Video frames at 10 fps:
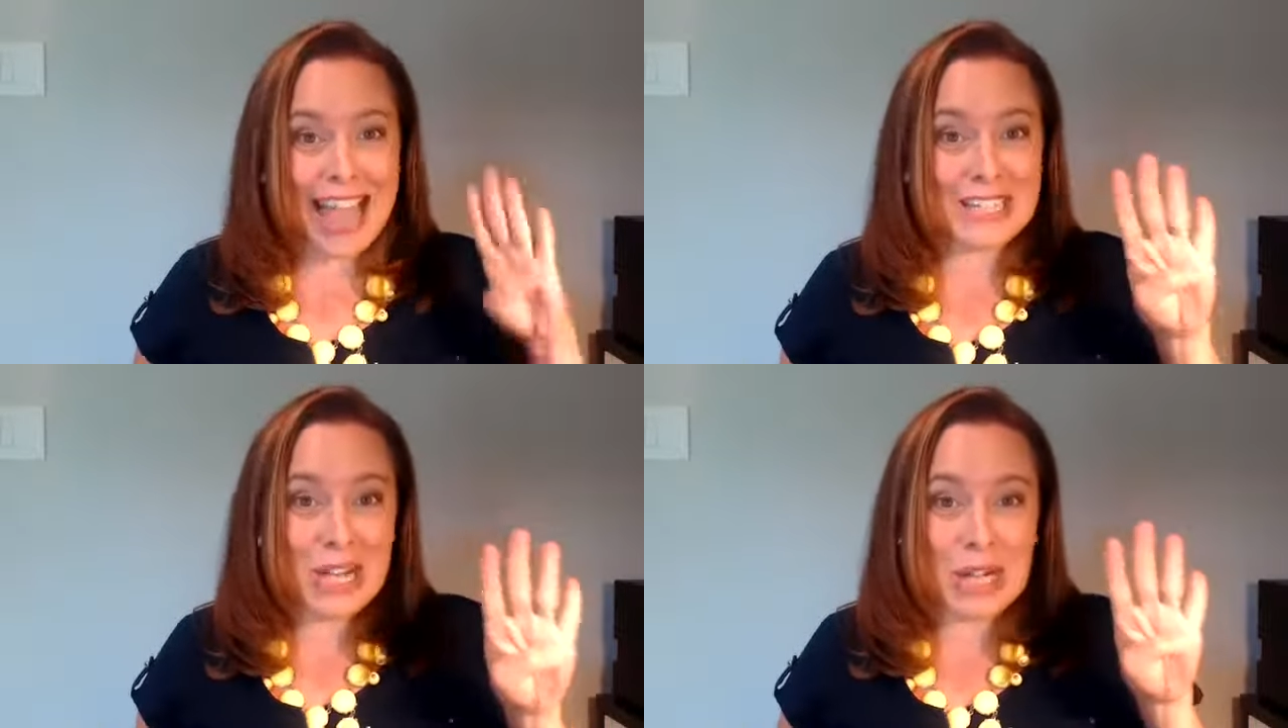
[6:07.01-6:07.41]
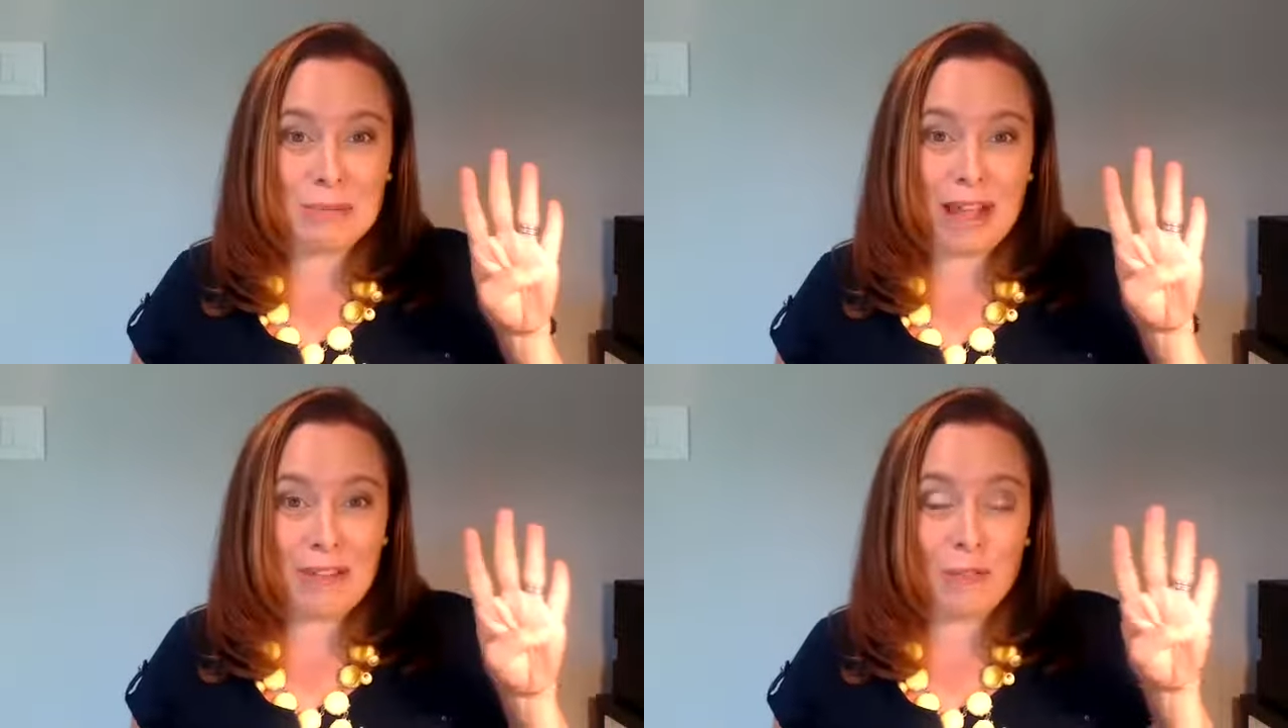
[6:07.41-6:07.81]
I
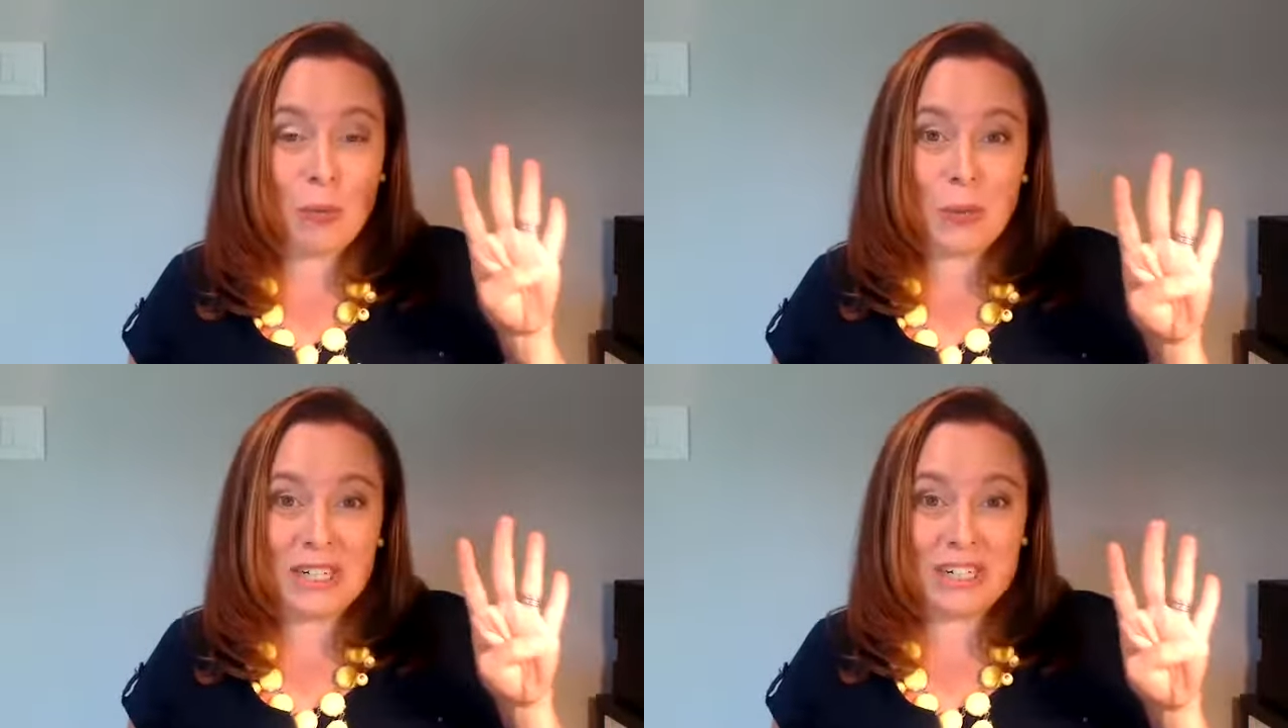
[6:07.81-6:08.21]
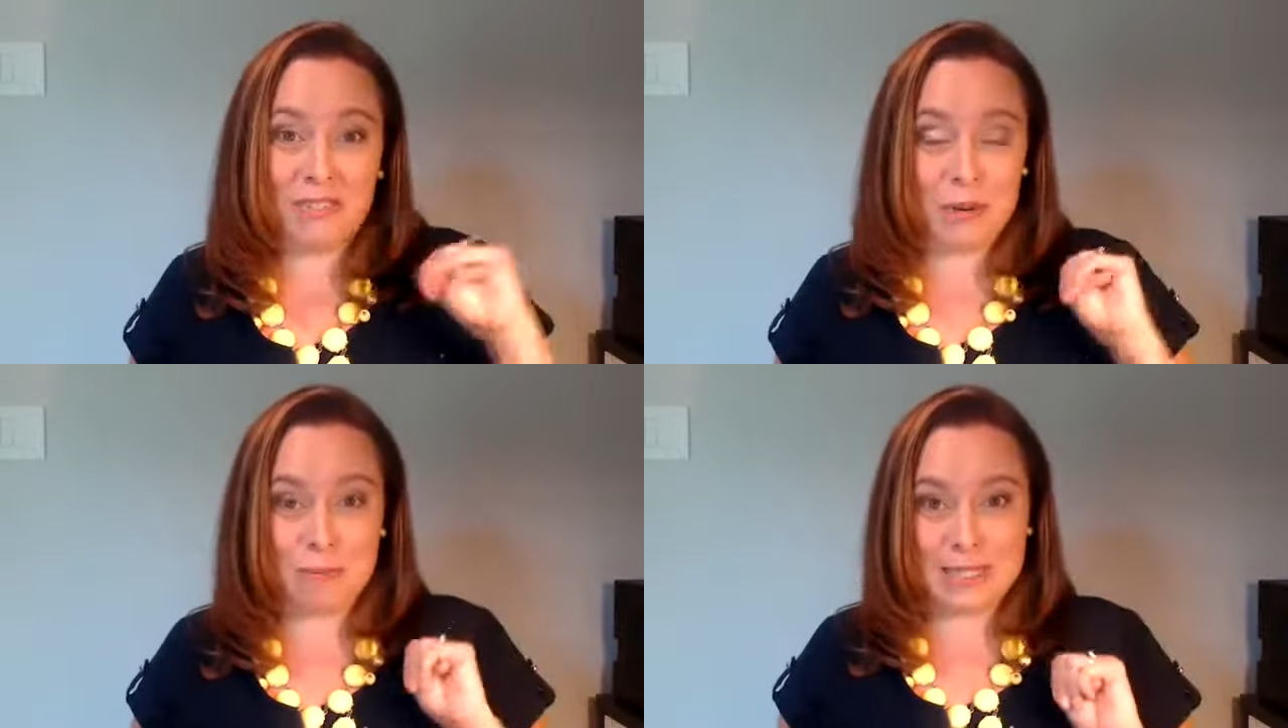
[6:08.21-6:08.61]
talk about four
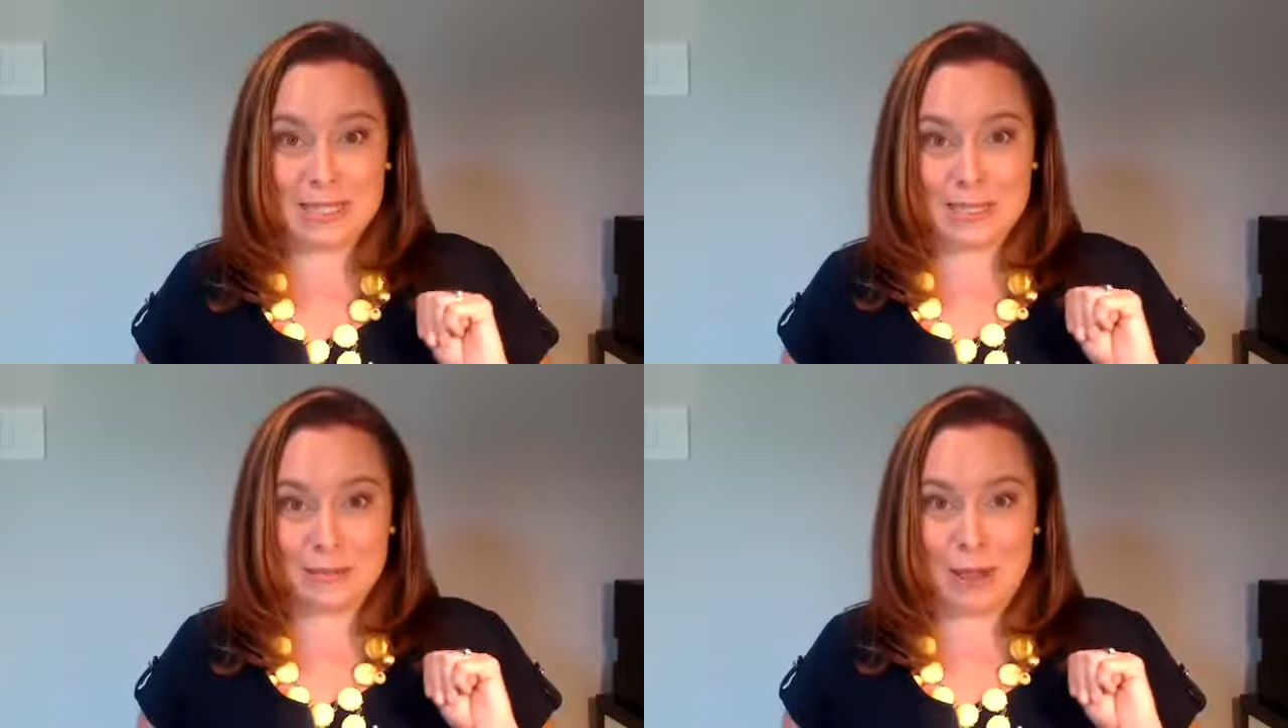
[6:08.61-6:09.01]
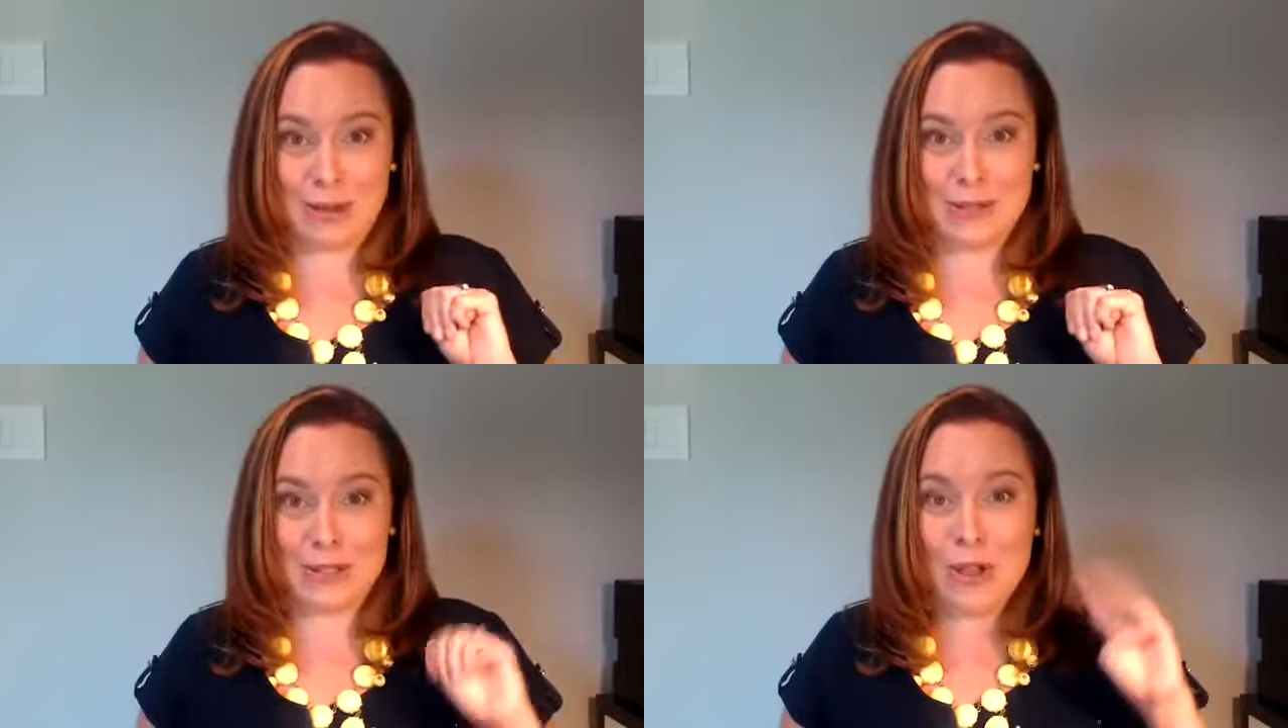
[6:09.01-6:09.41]
different business
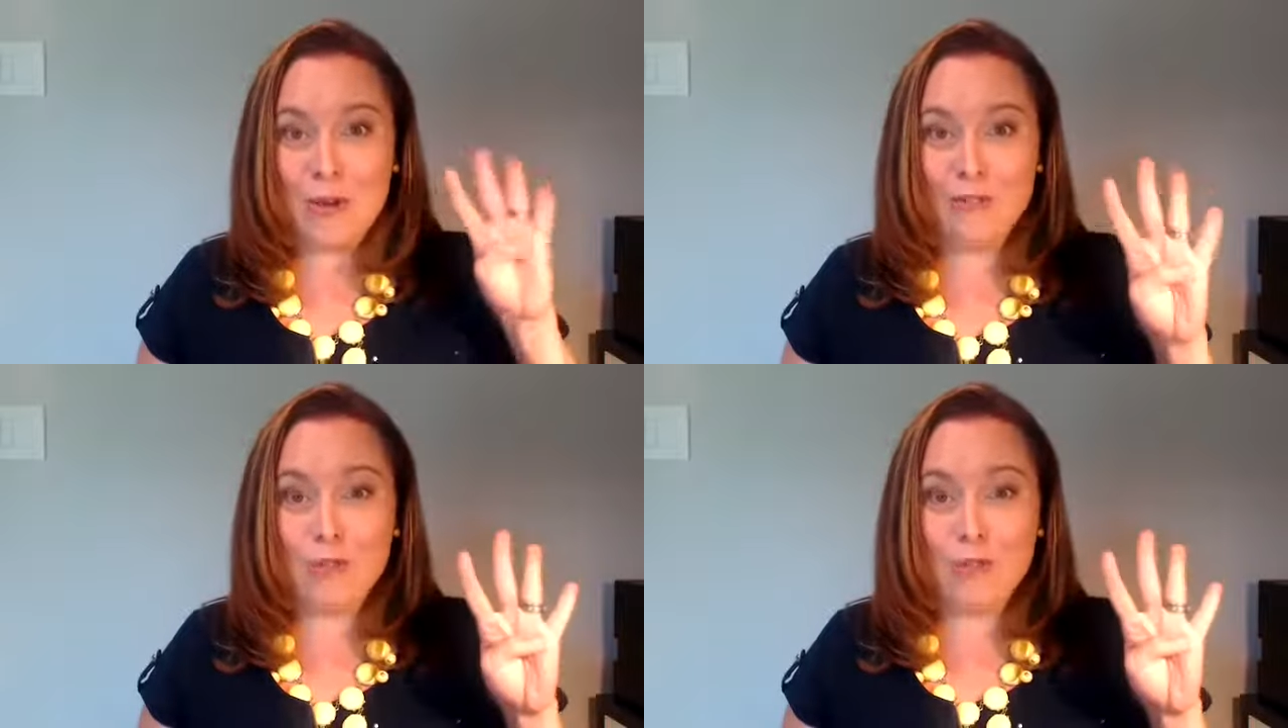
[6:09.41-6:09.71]
models,